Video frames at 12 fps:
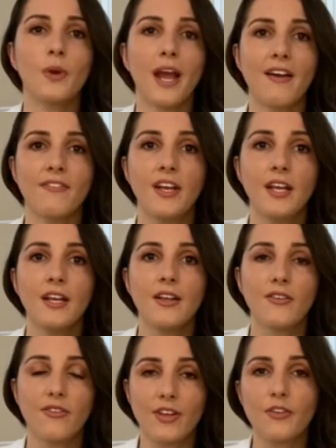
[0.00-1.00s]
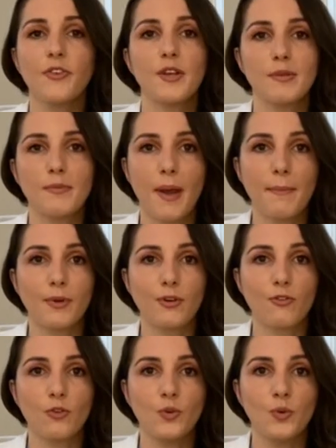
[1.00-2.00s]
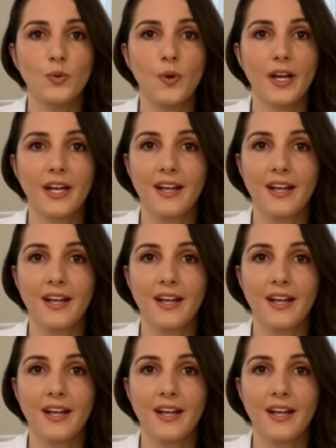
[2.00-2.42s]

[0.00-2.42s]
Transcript: I have six family members who